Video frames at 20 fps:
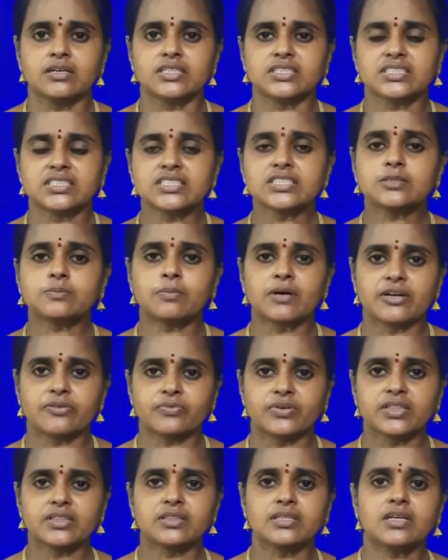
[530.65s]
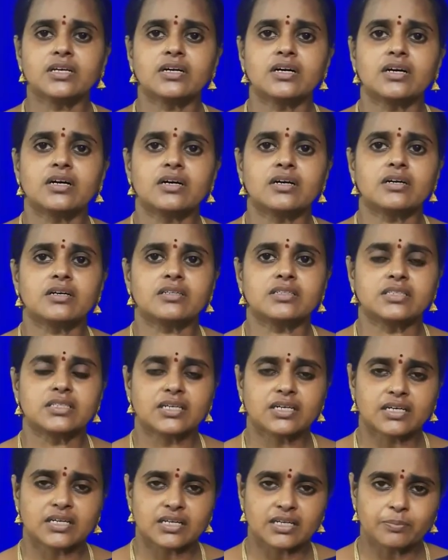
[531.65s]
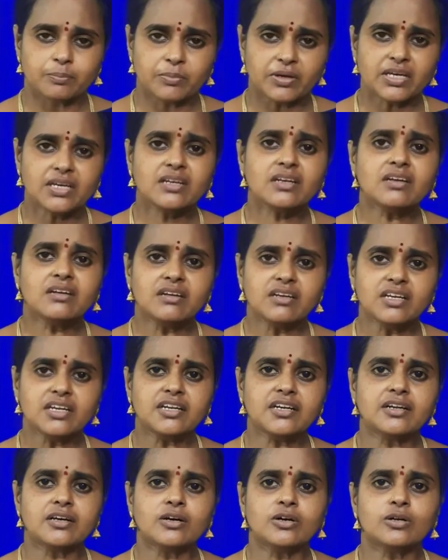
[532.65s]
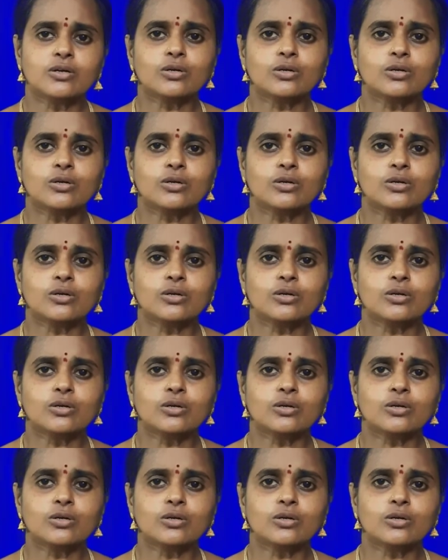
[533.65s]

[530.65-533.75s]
just by with the main need